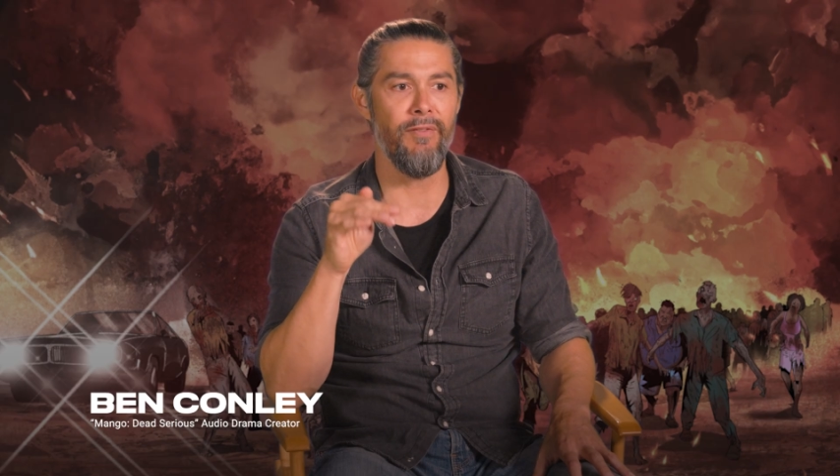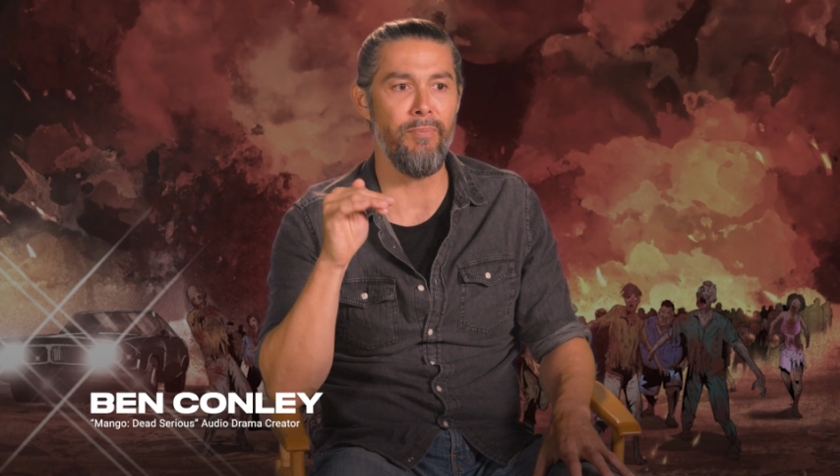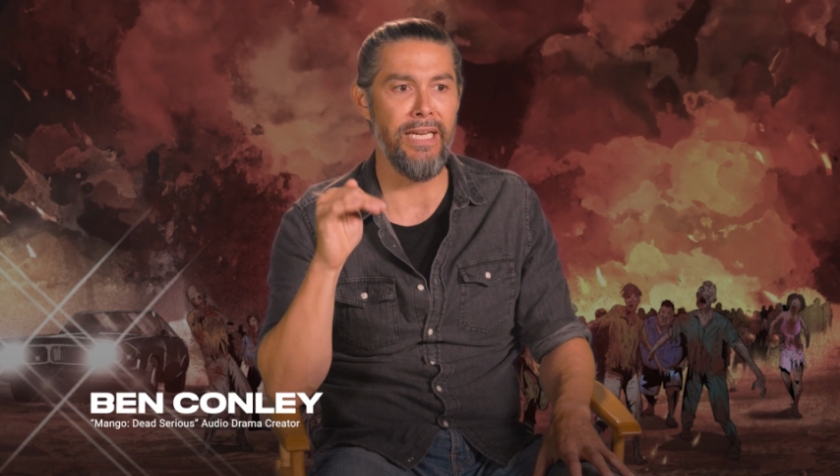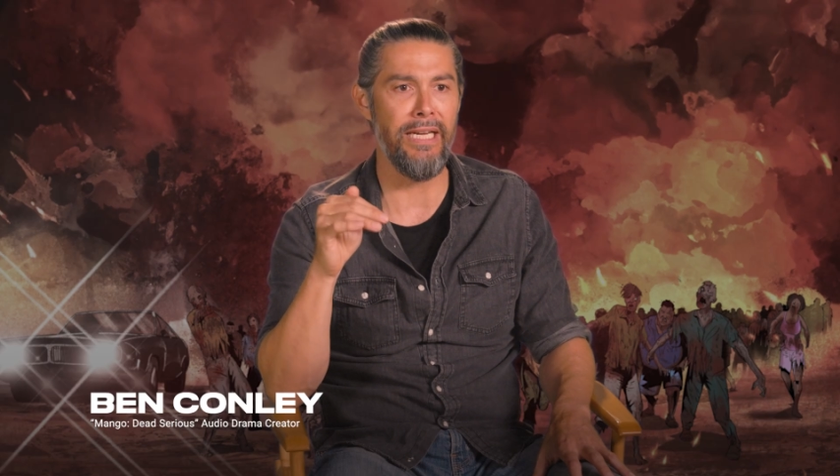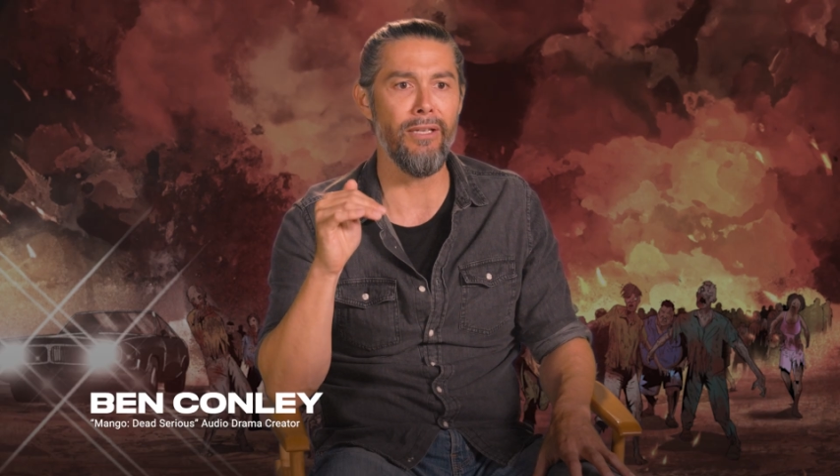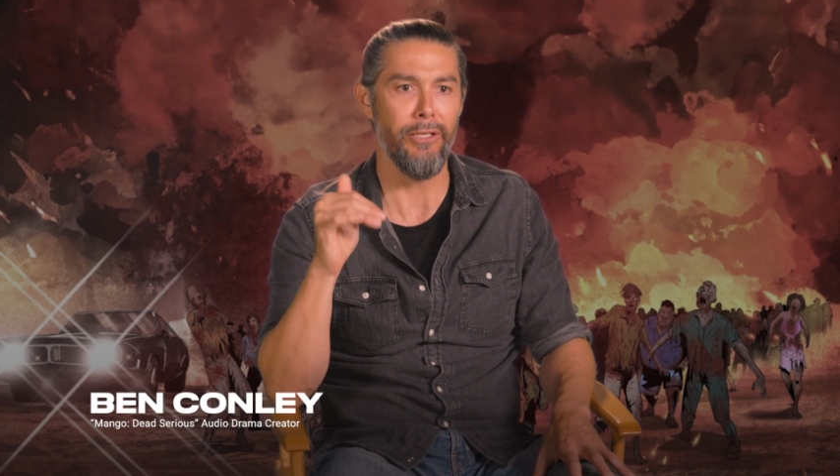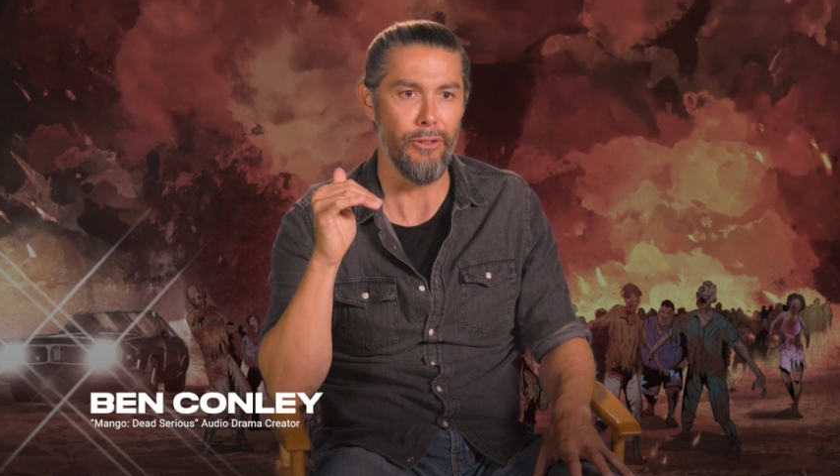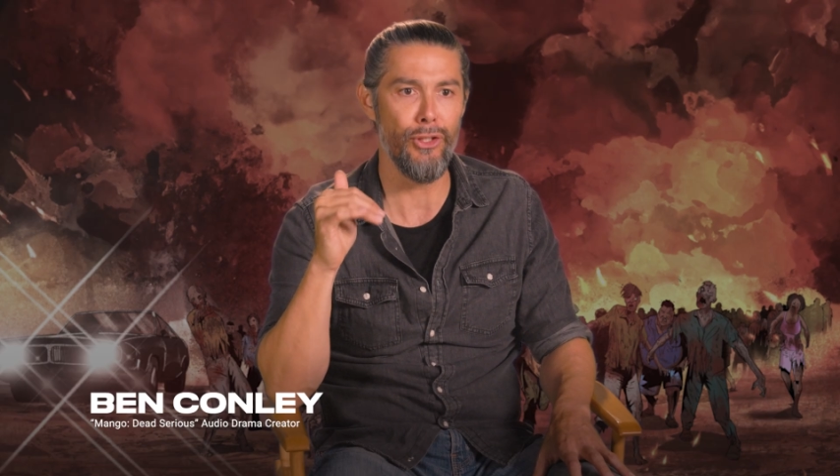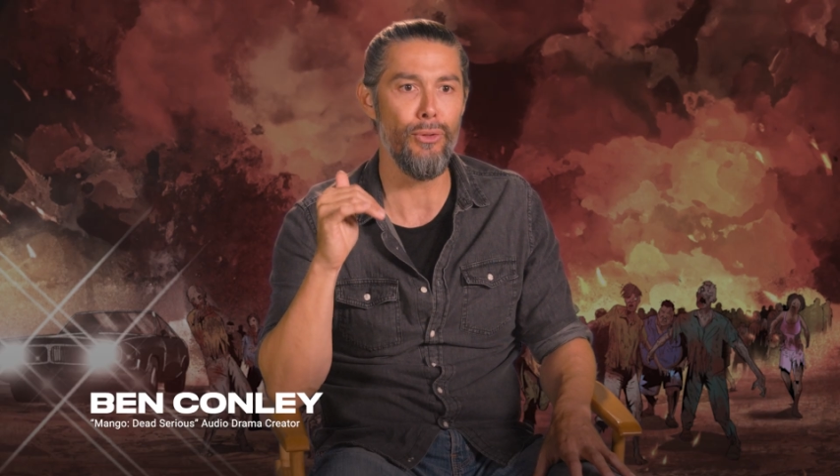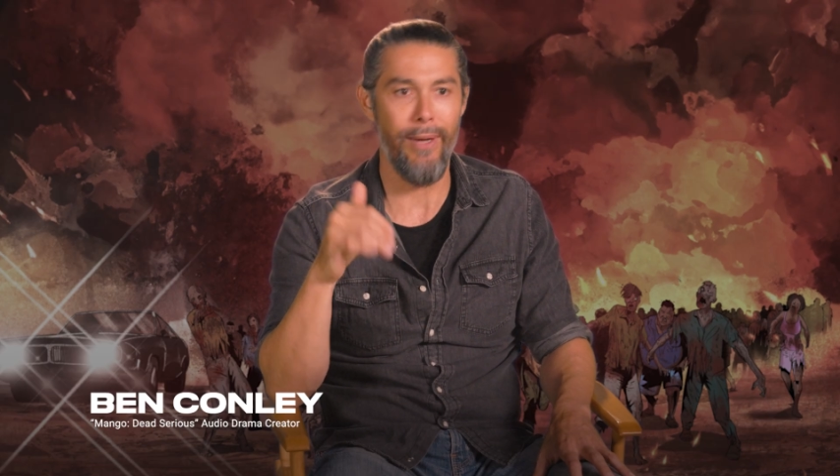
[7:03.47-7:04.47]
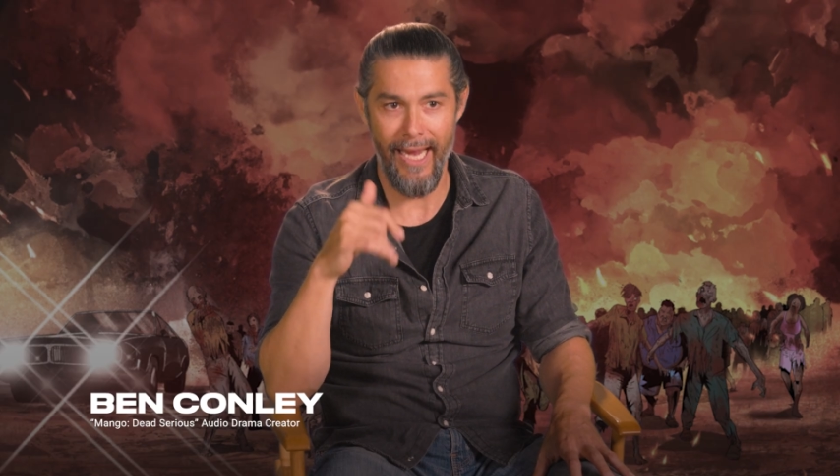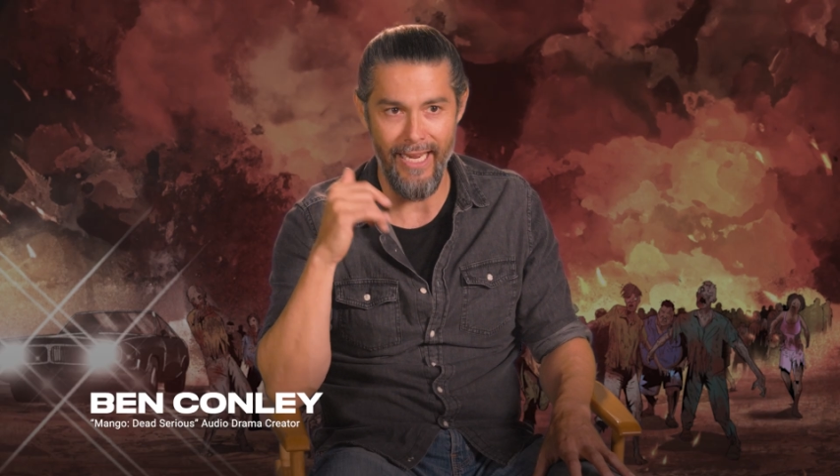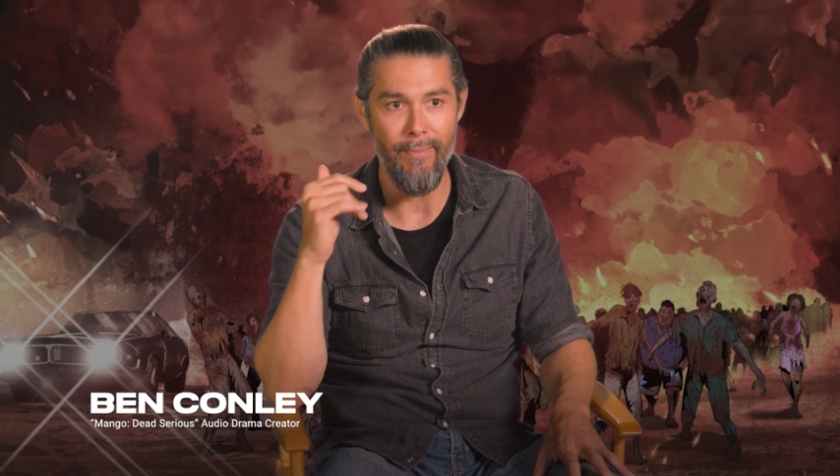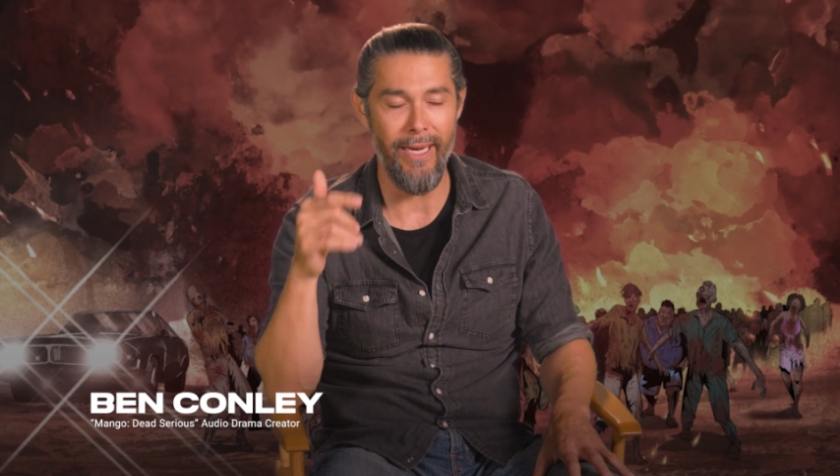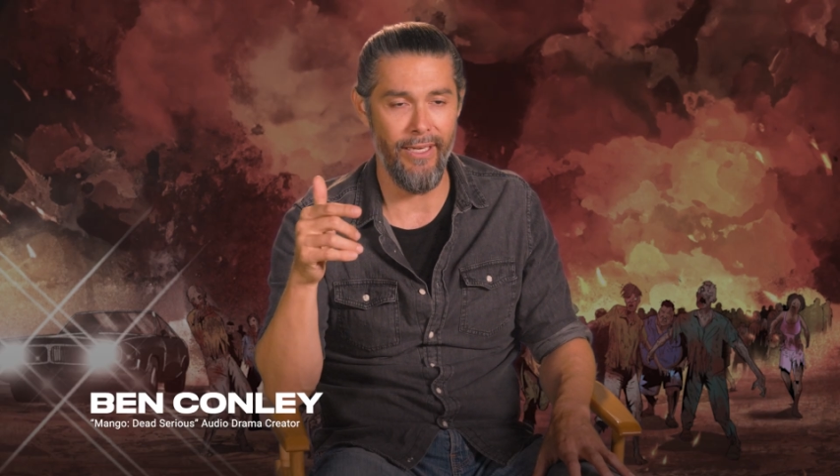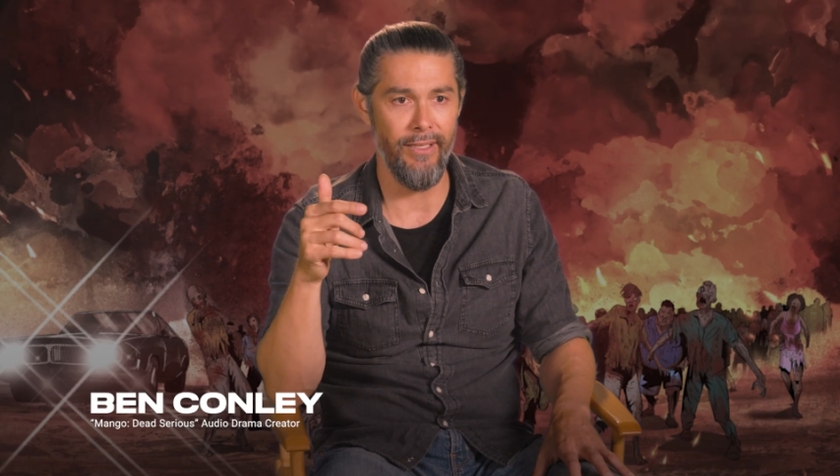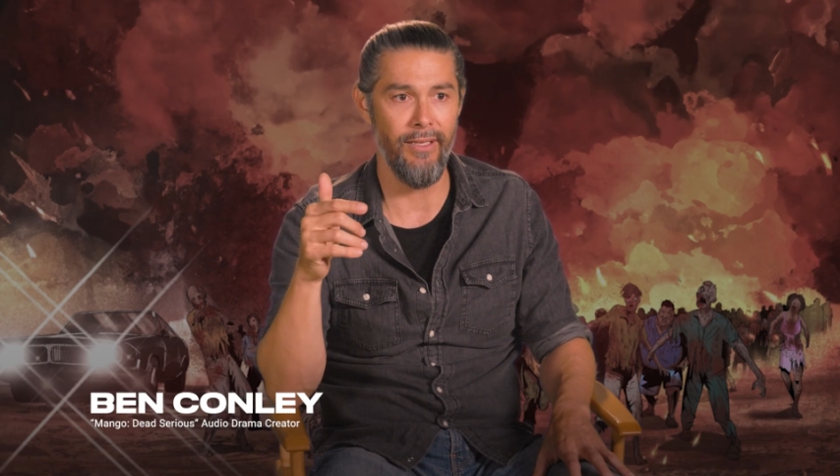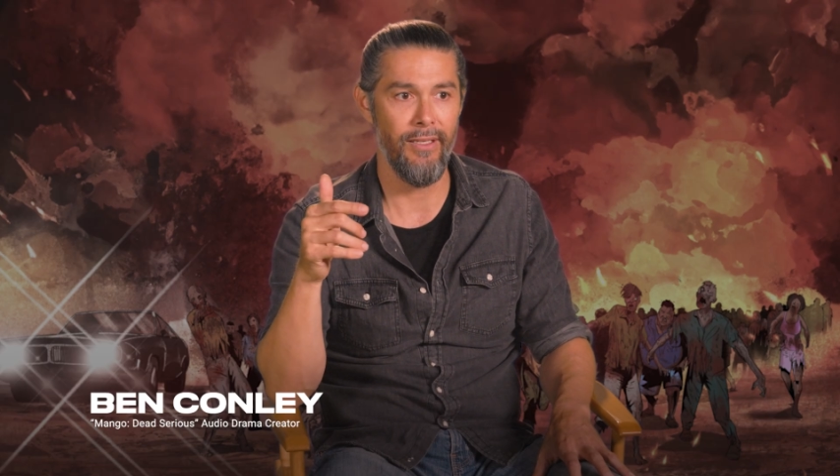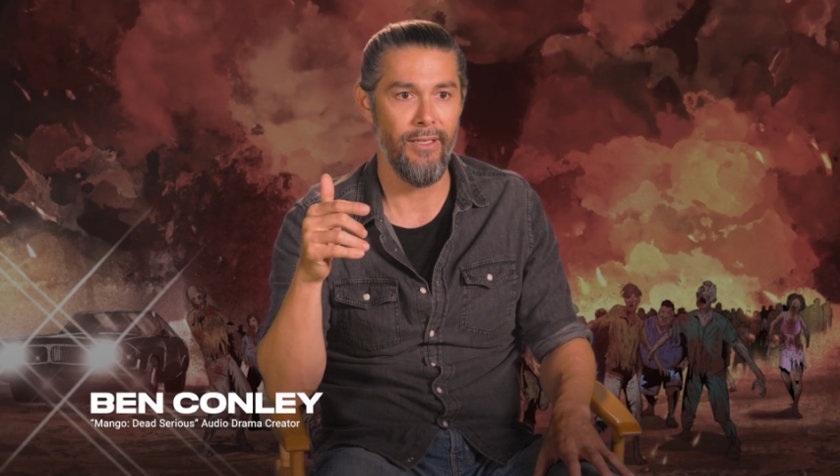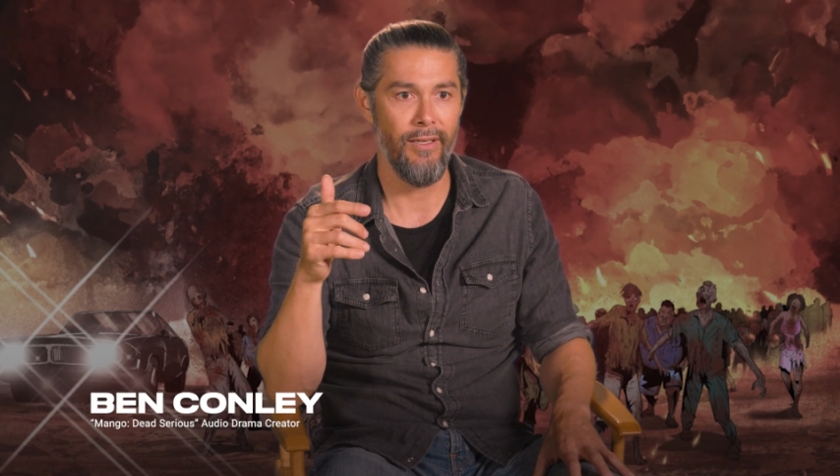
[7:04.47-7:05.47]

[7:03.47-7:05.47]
of being a little too animated